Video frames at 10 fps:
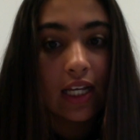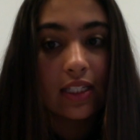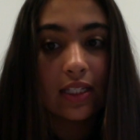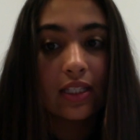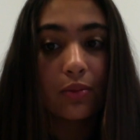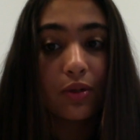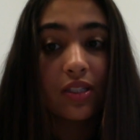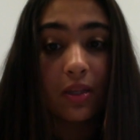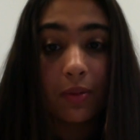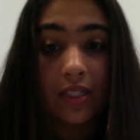since the
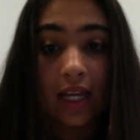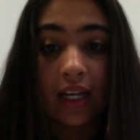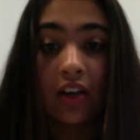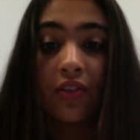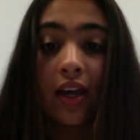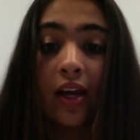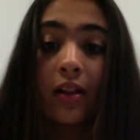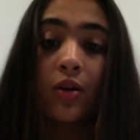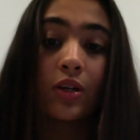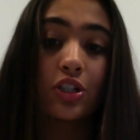precipitate of
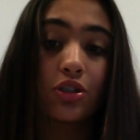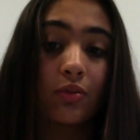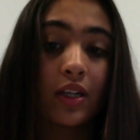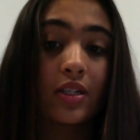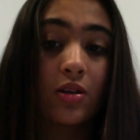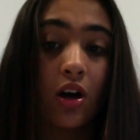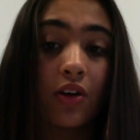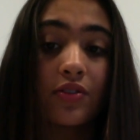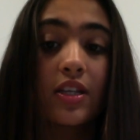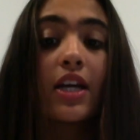AlOH3
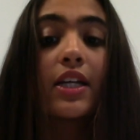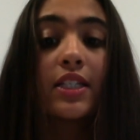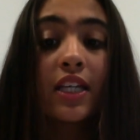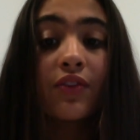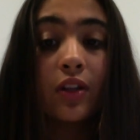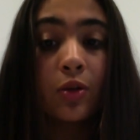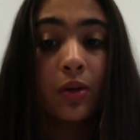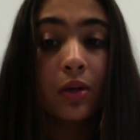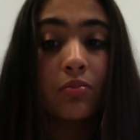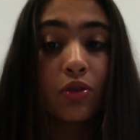dissolves to give
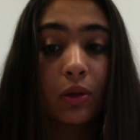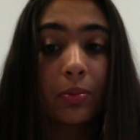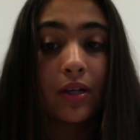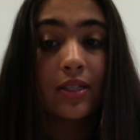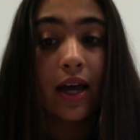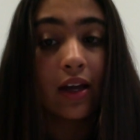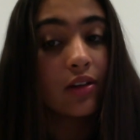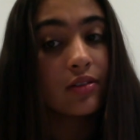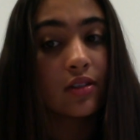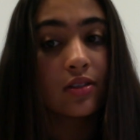aluminum 3+
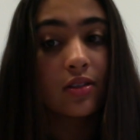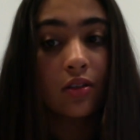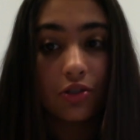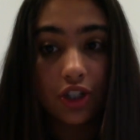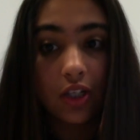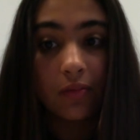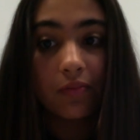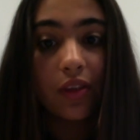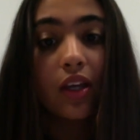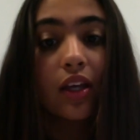ions in solution.
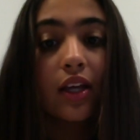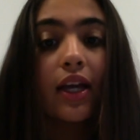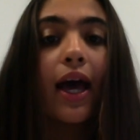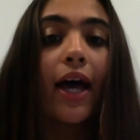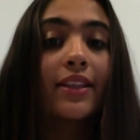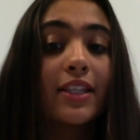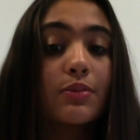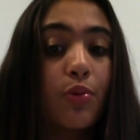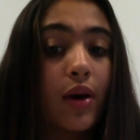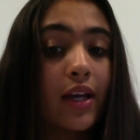At this
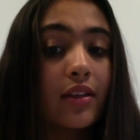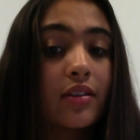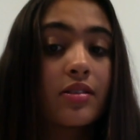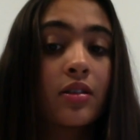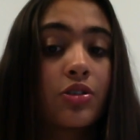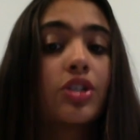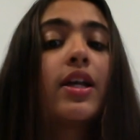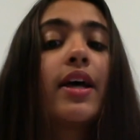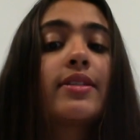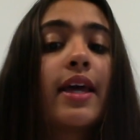point, the solution
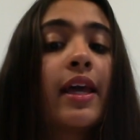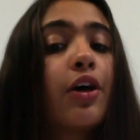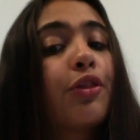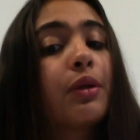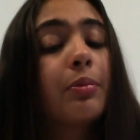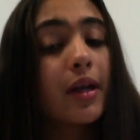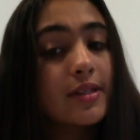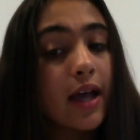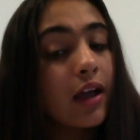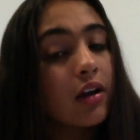has Al3+
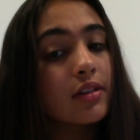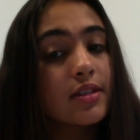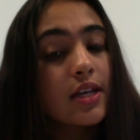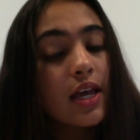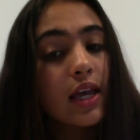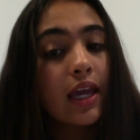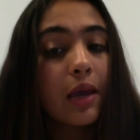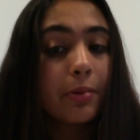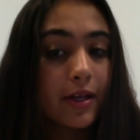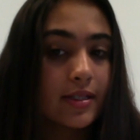ions, K+
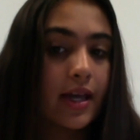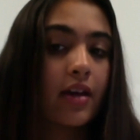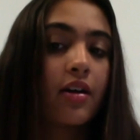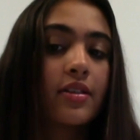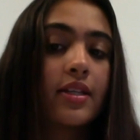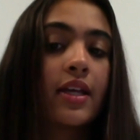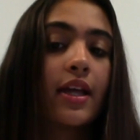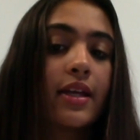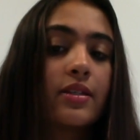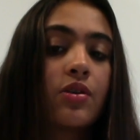ions, and
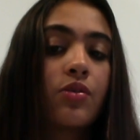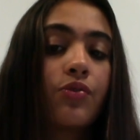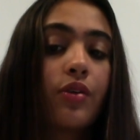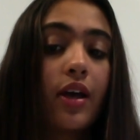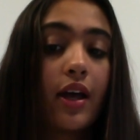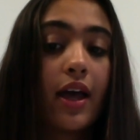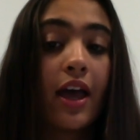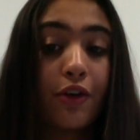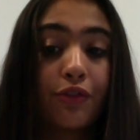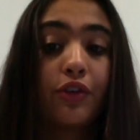
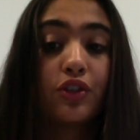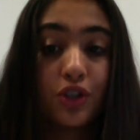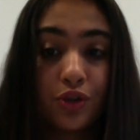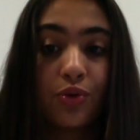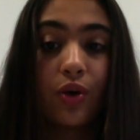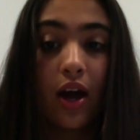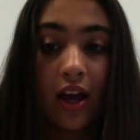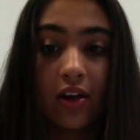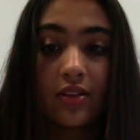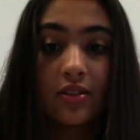SOF2
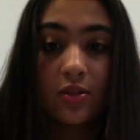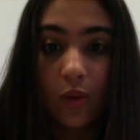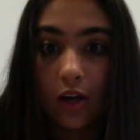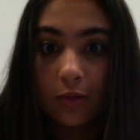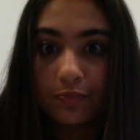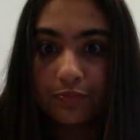ions as well.